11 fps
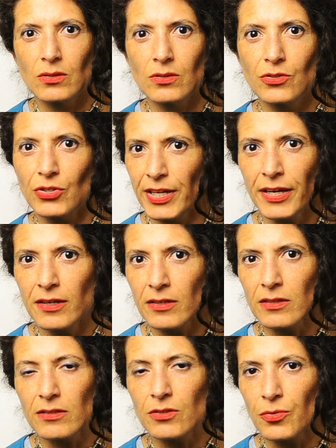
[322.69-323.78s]

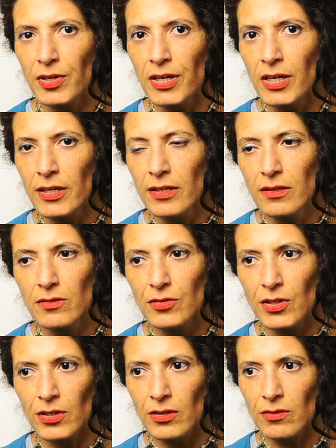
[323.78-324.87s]
donate really.
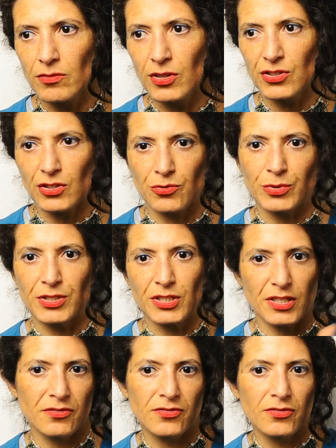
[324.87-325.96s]
They just
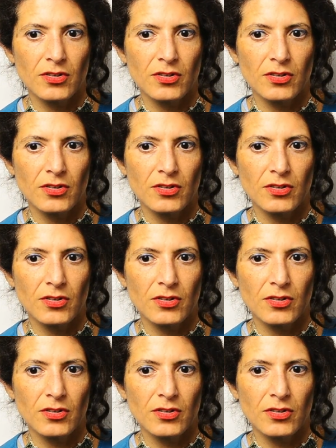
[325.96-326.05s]
receive.